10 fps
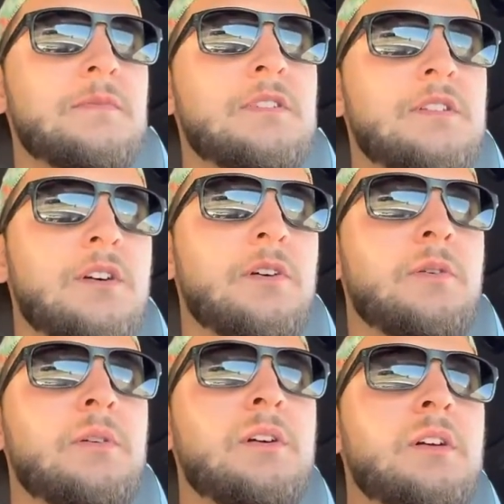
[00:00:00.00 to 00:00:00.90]
So
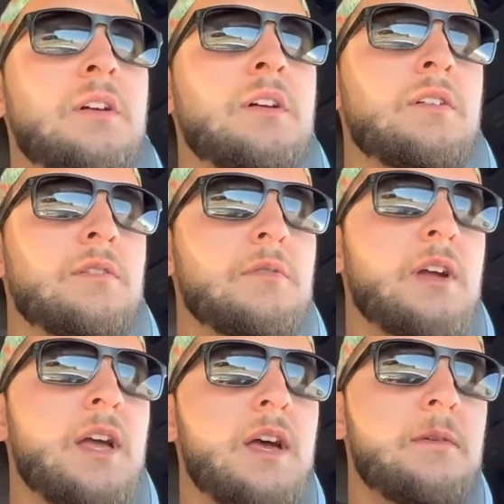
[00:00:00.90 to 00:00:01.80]
the
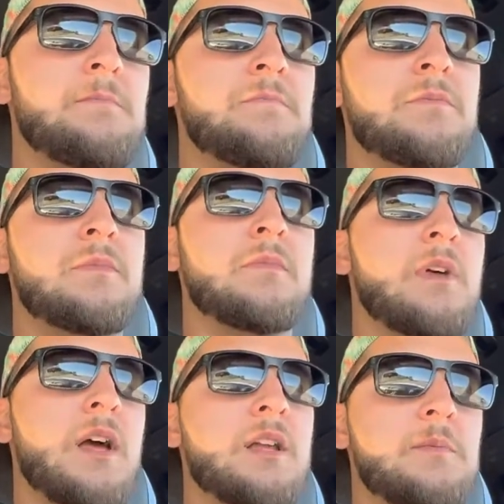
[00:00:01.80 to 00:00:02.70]
Ram,
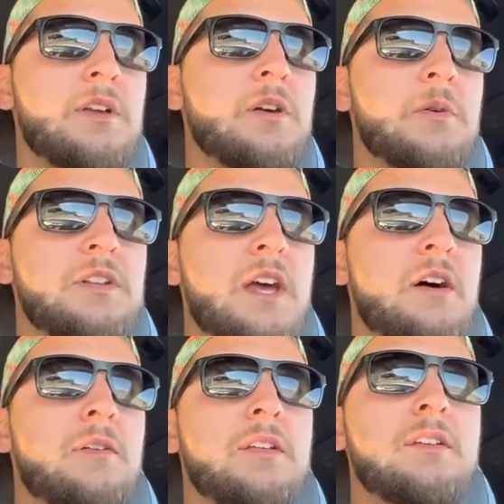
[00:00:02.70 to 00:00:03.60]
I can be going
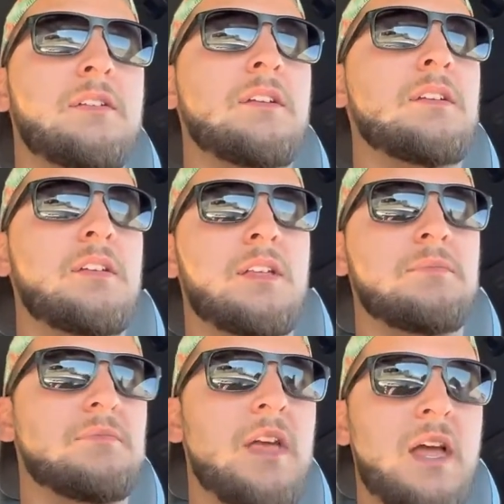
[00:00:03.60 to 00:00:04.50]
down
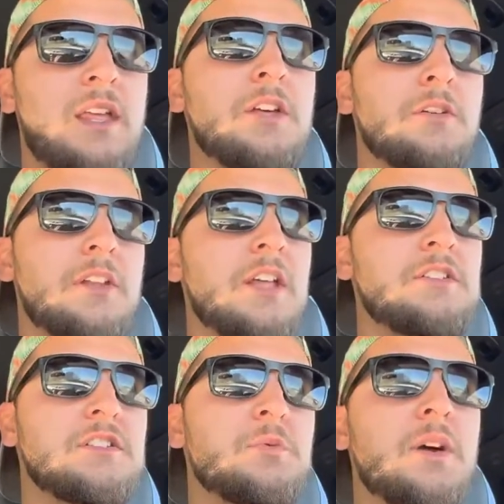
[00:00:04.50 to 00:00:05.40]
that hill that I
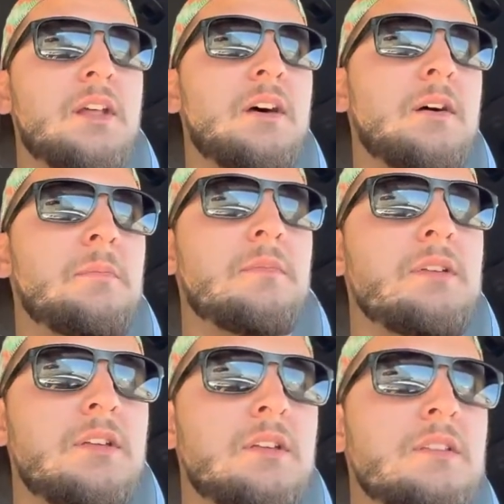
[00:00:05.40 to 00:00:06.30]
just went up,
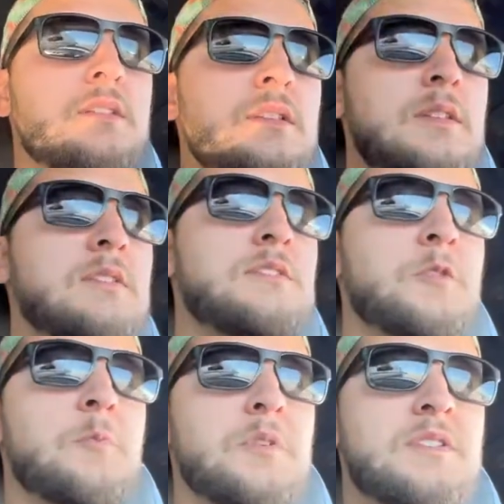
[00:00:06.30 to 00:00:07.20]

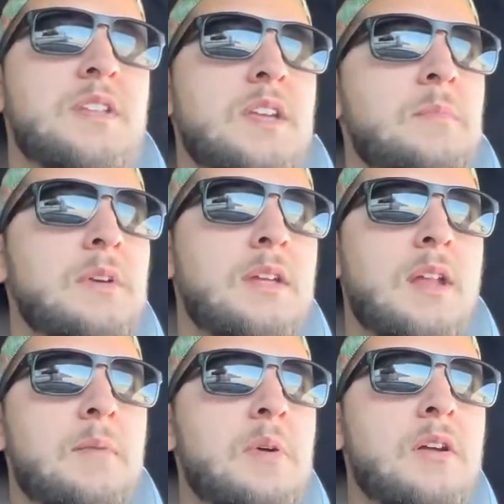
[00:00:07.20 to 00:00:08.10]
super steep, and
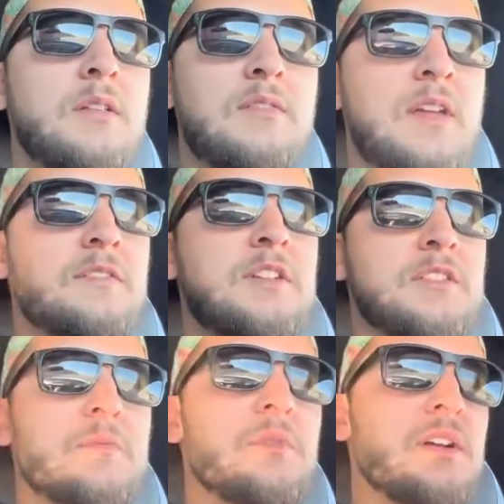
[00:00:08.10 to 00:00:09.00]
I barely even have to touch
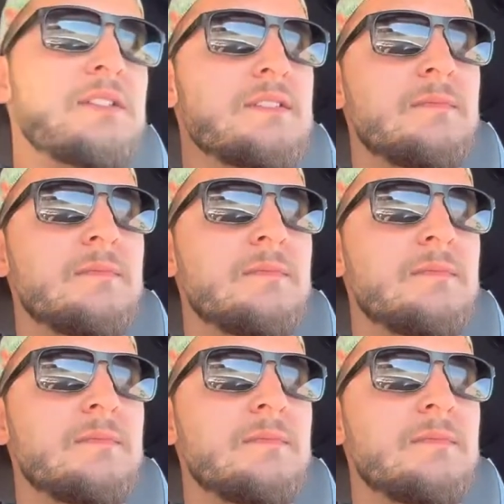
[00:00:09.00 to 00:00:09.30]
the brakes.